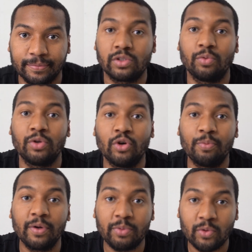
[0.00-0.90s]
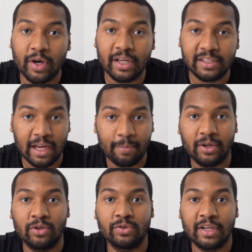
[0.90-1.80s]
So when you open up the Wyze app
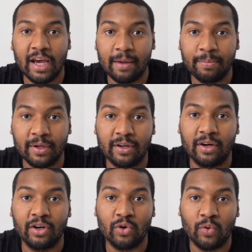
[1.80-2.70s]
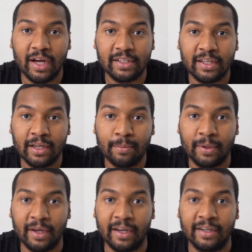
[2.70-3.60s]
and you tap in on your Wyze Cam
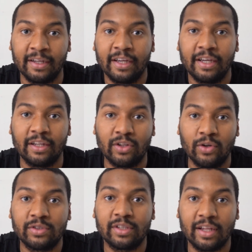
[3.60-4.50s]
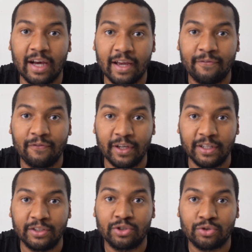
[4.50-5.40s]
Pan, it loads the live
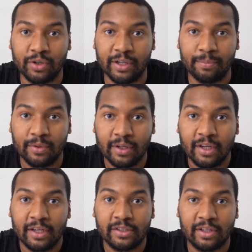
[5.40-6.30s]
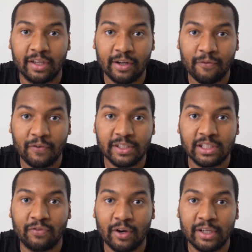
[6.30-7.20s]
feed stream. So the interface
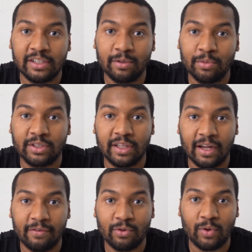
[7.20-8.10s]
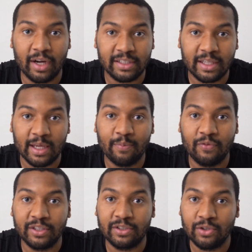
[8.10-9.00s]
is very similar to that of the Wyze Cam
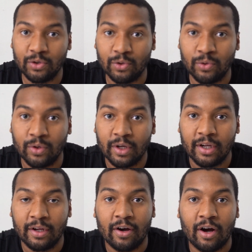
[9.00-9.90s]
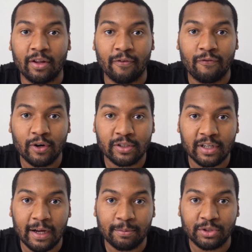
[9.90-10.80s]
V2. On the first
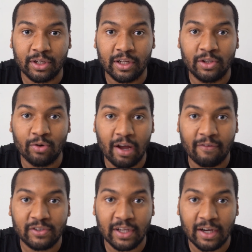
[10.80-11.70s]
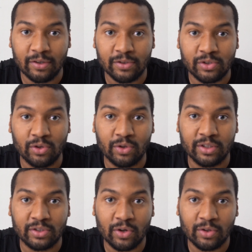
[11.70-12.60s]
option, you have sound, so you
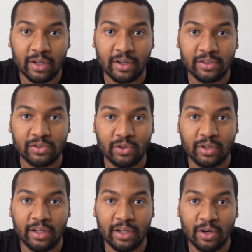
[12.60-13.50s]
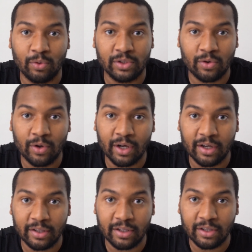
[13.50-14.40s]
can turn that on so you can hear what's going
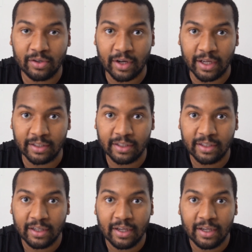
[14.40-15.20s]
on the other end.